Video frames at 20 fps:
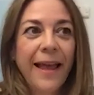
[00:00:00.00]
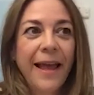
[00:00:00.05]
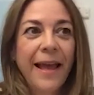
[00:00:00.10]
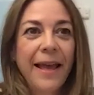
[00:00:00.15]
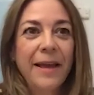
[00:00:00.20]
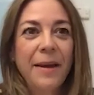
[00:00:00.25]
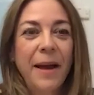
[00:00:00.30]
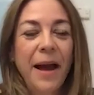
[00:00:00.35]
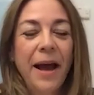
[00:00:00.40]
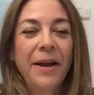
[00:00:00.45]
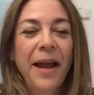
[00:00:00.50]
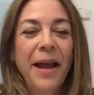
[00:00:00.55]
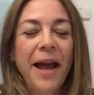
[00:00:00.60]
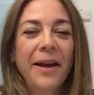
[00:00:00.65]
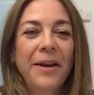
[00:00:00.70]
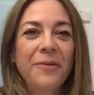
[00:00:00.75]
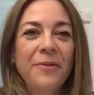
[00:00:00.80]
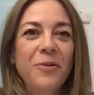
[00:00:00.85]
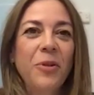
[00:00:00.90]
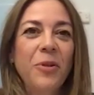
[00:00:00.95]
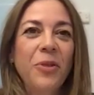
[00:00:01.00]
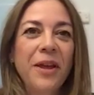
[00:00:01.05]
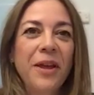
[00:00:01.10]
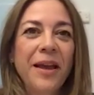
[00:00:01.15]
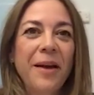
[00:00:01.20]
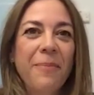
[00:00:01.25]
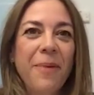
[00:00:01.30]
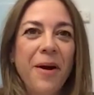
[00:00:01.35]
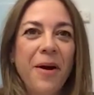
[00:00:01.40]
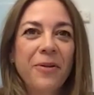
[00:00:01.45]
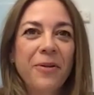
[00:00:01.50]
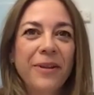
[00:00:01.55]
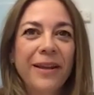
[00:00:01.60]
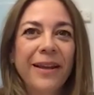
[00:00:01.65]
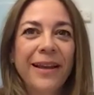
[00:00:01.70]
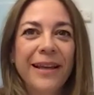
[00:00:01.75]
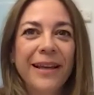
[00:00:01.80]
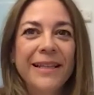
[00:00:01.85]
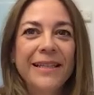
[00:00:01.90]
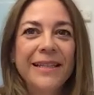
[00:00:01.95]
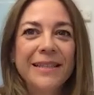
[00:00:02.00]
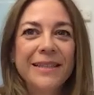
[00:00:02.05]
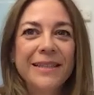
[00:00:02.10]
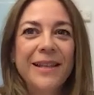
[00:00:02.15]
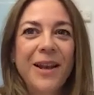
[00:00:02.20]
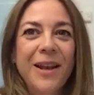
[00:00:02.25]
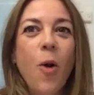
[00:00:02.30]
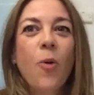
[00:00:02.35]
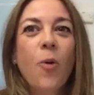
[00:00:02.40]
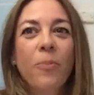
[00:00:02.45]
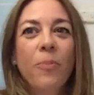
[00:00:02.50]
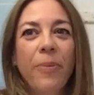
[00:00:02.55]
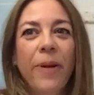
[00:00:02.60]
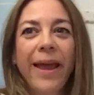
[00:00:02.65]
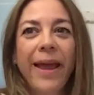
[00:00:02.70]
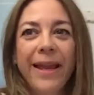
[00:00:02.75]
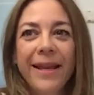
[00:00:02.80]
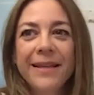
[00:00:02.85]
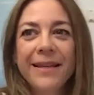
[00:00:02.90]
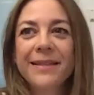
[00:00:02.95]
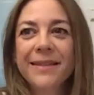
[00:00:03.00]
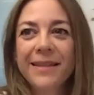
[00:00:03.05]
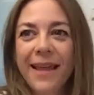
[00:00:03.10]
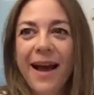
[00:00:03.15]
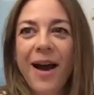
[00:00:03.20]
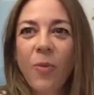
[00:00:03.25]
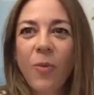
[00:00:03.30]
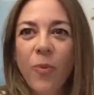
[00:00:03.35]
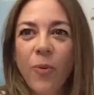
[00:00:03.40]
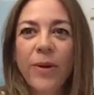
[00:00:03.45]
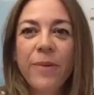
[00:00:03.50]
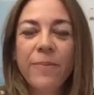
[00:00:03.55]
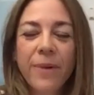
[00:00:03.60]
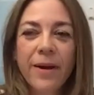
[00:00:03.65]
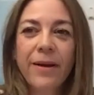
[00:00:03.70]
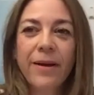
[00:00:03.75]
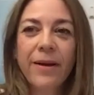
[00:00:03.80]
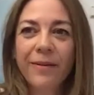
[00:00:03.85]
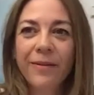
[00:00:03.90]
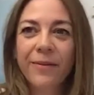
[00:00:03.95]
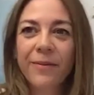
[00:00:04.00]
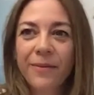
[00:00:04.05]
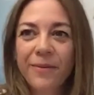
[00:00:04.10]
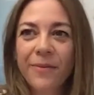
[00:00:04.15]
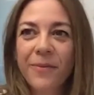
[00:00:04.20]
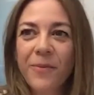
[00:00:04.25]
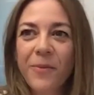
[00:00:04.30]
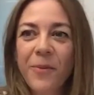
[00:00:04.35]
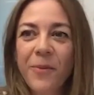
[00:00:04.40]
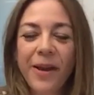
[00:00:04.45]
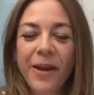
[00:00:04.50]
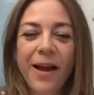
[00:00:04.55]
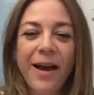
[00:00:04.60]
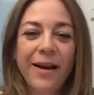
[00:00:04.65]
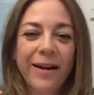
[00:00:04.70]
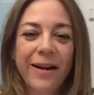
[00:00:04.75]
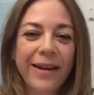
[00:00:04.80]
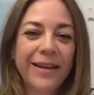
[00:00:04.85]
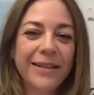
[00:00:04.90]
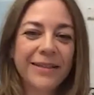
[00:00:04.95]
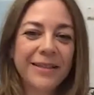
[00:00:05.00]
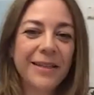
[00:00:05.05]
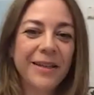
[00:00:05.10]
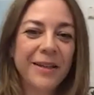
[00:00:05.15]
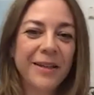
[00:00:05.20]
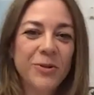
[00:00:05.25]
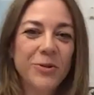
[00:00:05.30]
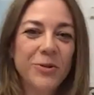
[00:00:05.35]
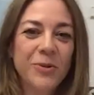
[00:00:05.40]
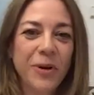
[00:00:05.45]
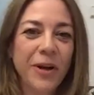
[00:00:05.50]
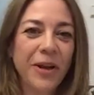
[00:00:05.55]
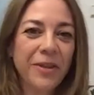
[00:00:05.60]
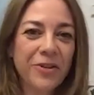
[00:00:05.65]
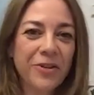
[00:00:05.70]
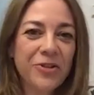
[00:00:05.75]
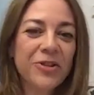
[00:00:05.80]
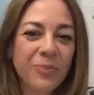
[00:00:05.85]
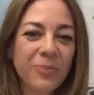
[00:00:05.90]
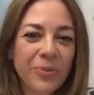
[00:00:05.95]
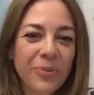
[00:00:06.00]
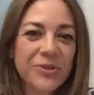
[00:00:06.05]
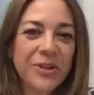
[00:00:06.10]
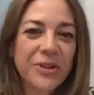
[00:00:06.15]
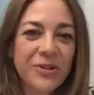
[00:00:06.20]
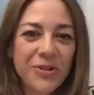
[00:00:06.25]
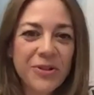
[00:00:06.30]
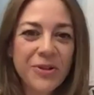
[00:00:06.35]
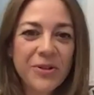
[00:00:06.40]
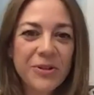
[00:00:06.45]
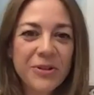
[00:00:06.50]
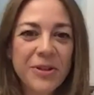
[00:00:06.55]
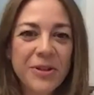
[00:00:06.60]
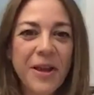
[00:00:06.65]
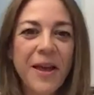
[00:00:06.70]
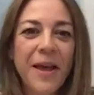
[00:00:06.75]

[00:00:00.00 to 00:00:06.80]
And if you think about the slow pace that we are getting into leadership positions,